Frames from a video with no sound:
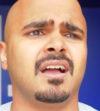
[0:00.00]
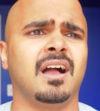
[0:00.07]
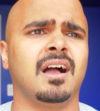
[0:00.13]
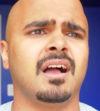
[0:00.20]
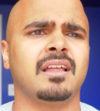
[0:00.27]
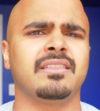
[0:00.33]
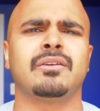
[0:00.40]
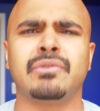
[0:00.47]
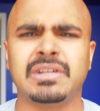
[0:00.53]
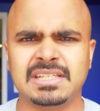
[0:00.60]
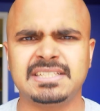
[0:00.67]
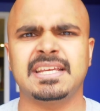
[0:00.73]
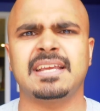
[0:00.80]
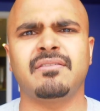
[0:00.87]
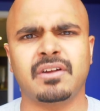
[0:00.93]
They really
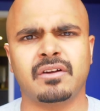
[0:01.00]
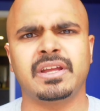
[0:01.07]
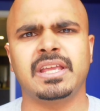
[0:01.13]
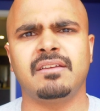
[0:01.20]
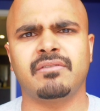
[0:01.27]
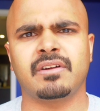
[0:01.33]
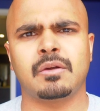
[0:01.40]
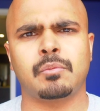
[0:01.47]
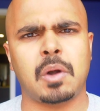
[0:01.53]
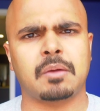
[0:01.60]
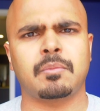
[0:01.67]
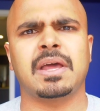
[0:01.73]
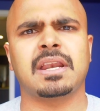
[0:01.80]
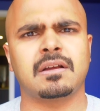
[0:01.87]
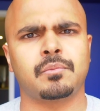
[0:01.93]
take a very, very
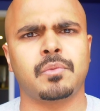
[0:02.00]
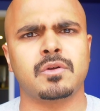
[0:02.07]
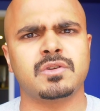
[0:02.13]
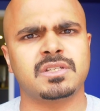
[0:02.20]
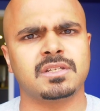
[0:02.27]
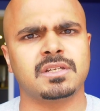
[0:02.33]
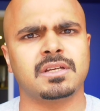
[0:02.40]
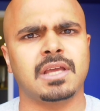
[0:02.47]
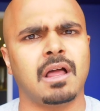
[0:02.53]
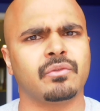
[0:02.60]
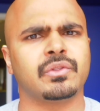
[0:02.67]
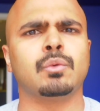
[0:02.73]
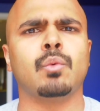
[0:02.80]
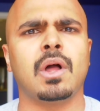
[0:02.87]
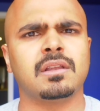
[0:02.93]
pragmatic approach to health
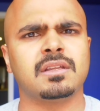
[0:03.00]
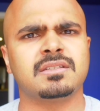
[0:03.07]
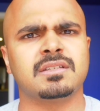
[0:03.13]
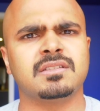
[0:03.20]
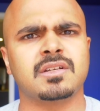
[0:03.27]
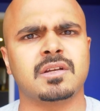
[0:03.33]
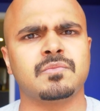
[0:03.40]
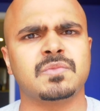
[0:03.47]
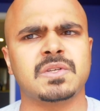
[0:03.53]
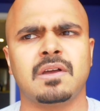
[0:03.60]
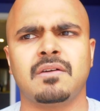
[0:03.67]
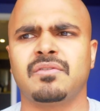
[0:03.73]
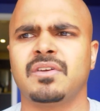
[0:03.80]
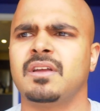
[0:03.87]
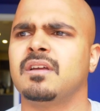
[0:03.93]
and wellness in terms
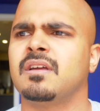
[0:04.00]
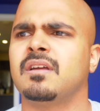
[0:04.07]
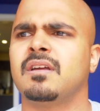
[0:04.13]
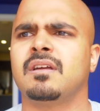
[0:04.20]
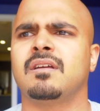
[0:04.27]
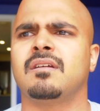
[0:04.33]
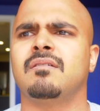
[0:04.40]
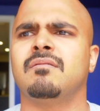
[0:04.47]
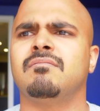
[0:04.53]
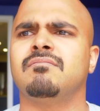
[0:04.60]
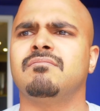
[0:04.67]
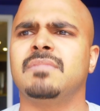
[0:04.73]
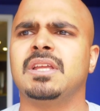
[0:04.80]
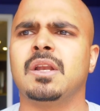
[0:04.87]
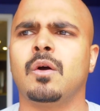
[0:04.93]
of,
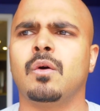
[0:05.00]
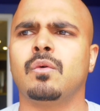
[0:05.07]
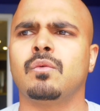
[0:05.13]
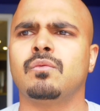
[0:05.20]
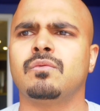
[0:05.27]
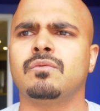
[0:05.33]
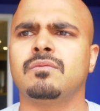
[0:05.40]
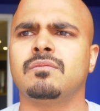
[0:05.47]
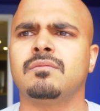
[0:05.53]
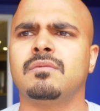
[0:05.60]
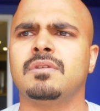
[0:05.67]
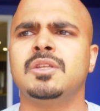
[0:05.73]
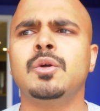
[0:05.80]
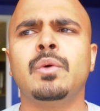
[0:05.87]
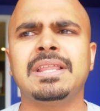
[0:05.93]
you know,
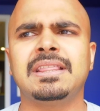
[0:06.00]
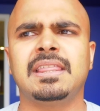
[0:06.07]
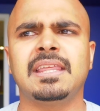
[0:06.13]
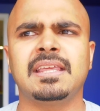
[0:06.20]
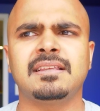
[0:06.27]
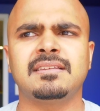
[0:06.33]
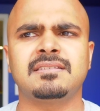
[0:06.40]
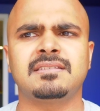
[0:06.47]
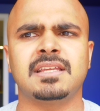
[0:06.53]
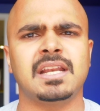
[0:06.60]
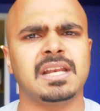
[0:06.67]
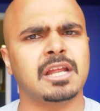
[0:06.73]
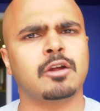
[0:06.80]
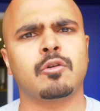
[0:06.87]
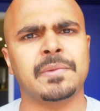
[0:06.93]
doing things in
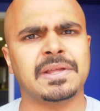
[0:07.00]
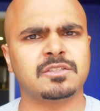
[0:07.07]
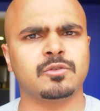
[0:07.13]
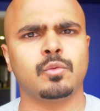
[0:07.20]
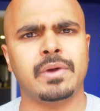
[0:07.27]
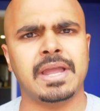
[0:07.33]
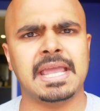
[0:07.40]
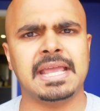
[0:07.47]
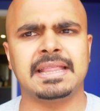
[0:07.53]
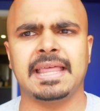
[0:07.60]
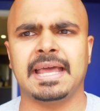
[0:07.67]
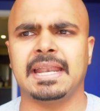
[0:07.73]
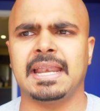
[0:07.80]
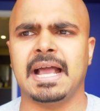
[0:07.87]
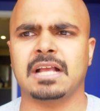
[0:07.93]
an incremental way
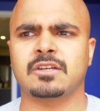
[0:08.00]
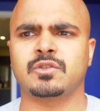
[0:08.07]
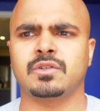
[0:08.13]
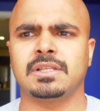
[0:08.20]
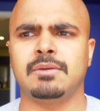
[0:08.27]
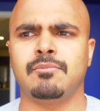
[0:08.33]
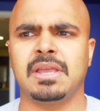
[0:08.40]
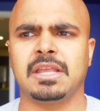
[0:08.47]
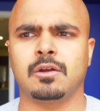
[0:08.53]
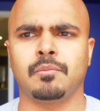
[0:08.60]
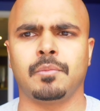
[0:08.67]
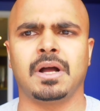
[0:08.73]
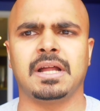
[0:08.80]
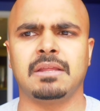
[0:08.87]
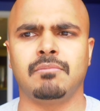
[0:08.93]
that actually make your
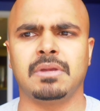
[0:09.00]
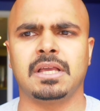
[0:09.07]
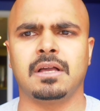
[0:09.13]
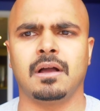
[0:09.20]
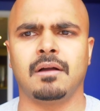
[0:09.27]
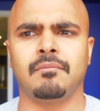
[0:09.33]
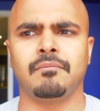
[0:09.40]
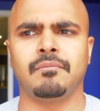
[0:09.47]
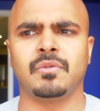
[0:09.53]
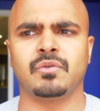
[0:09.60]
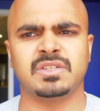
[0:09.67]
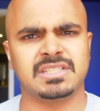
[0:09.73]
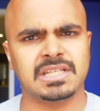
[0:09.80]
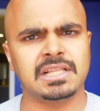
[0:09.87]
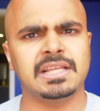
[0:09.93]
body become
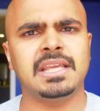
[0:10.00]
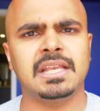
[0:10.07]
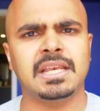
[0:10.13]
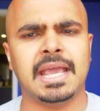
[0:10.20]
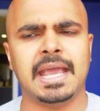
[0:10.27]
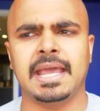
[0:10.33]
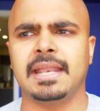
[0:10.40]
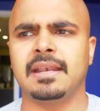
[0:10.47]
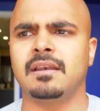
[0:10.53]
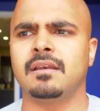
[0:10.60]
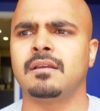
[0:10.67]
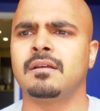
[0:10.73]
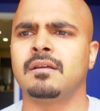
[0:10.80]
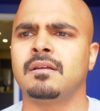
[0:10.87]
resilient and